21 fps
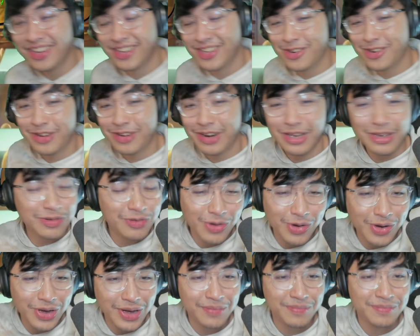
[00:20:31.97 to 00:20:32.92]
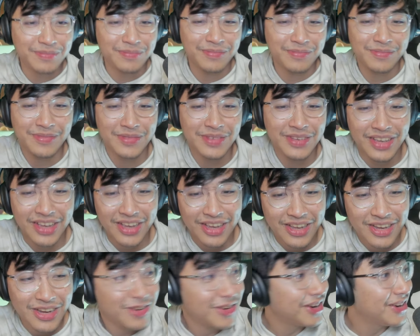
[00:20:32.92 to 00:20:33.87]
You're gonna grow up.
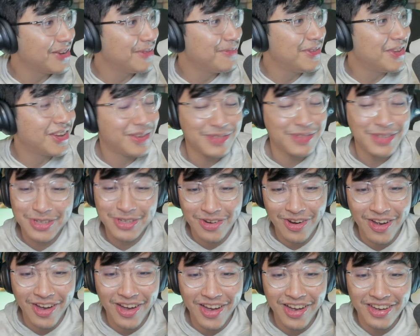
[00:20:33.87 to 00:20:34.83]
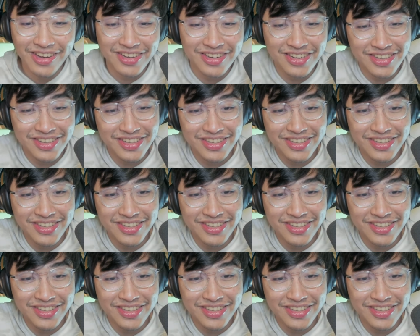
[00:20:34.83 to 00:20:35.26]
You're gonna become strong.